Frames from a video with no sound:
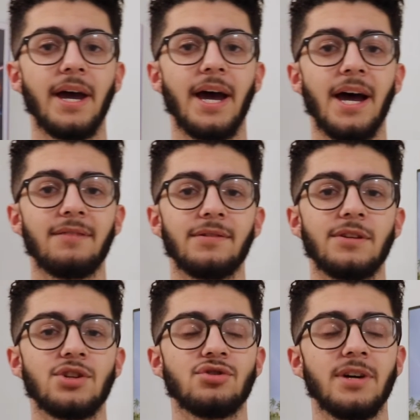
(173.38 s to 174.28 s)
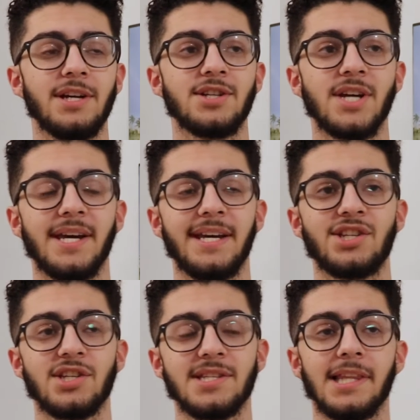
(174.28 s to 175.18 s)
I have with this trade is that
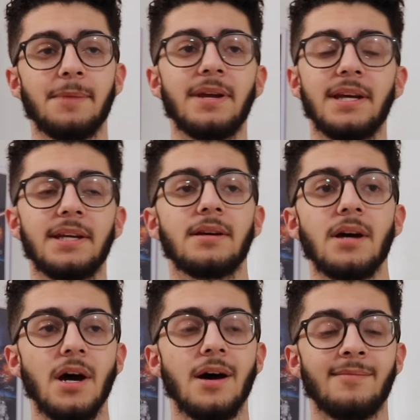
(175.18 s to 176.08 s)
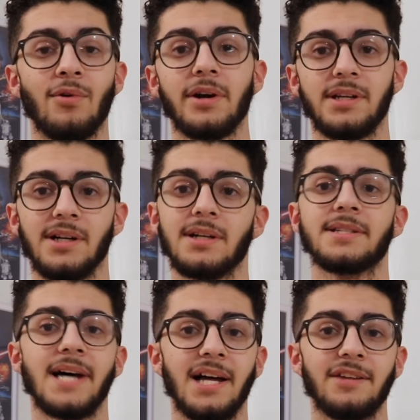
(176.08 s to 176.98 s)
it's just limiting more young
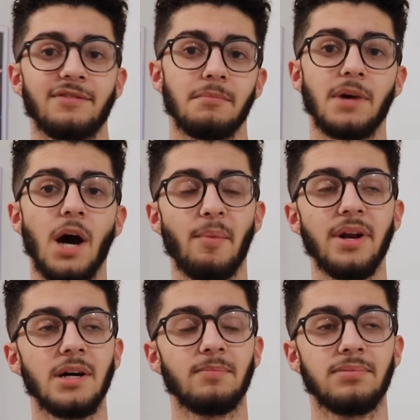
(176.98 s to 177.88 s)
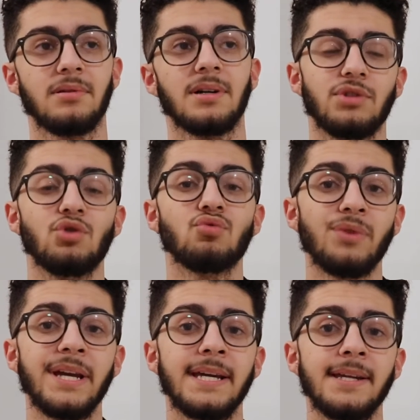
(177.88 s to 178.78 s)
talent from coming up. You
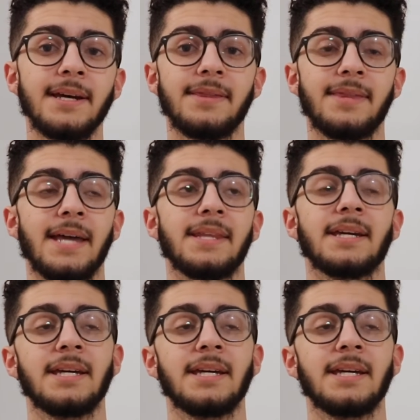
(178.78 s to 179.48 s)
read that the